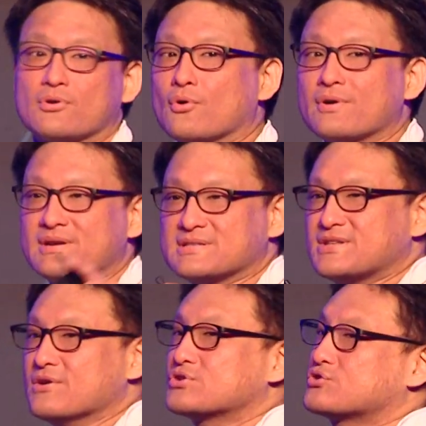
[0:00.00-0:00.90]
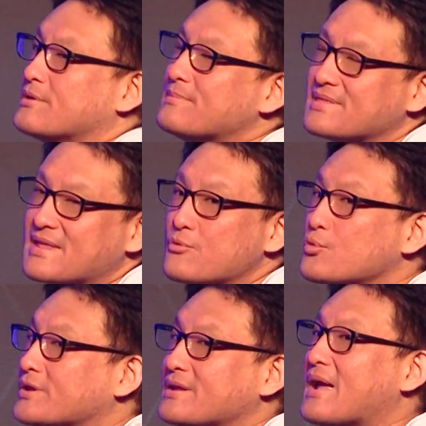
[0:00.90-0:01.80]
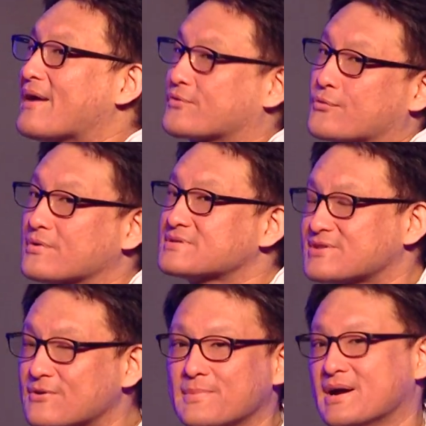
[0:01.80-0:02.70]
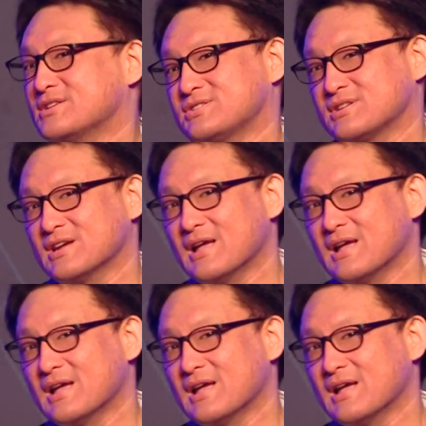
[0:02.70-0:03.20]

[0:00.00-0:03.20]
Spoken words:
or there's no streaming, they wouldn't have grown so much.